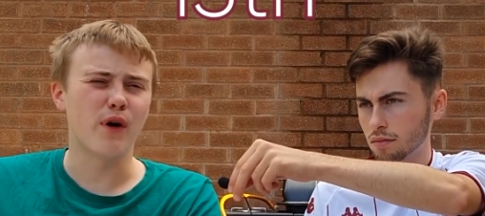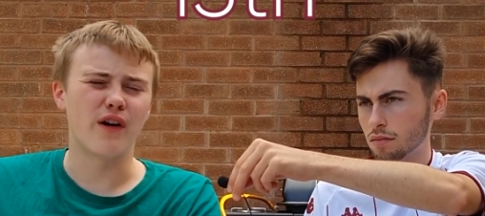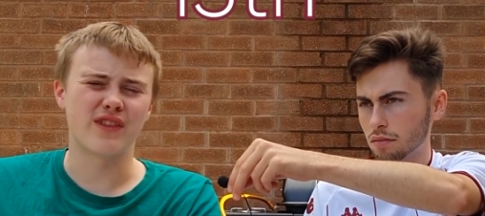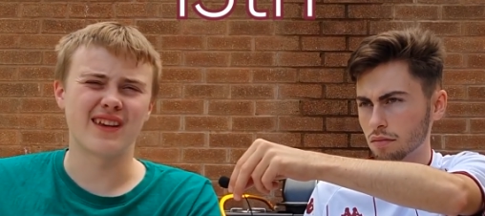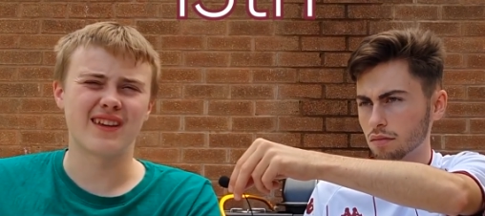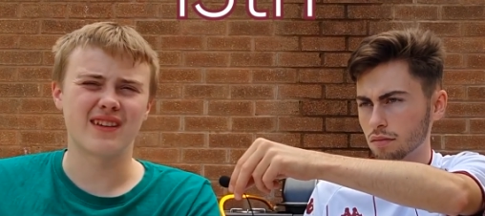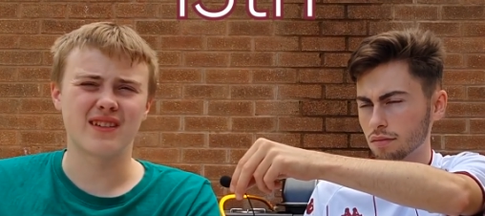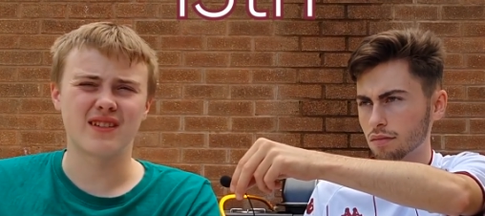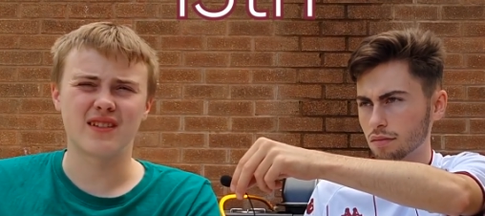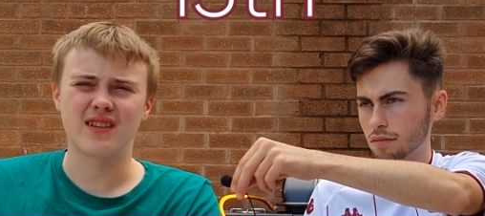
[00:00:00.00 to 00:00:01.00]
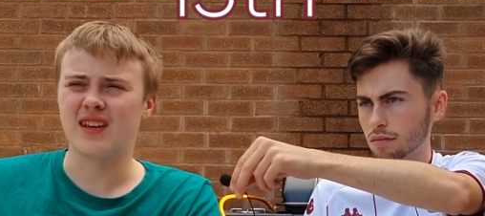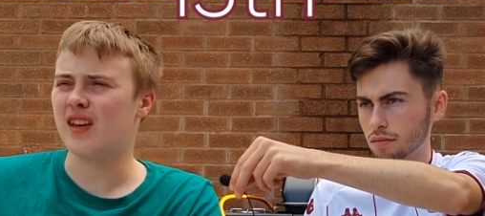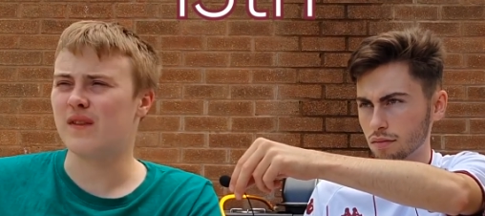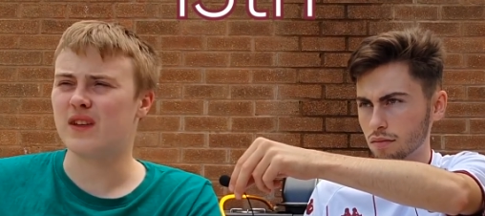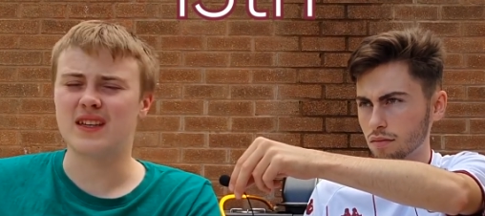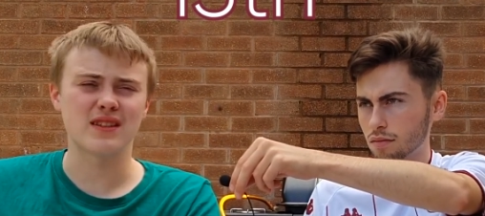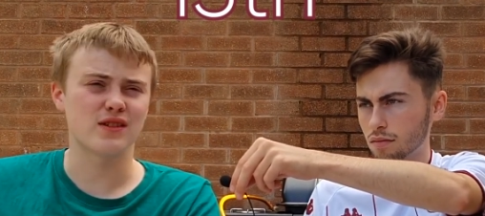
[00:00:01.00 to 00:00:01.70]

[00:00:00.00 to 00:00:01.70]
Speaker 1: But I think if he gets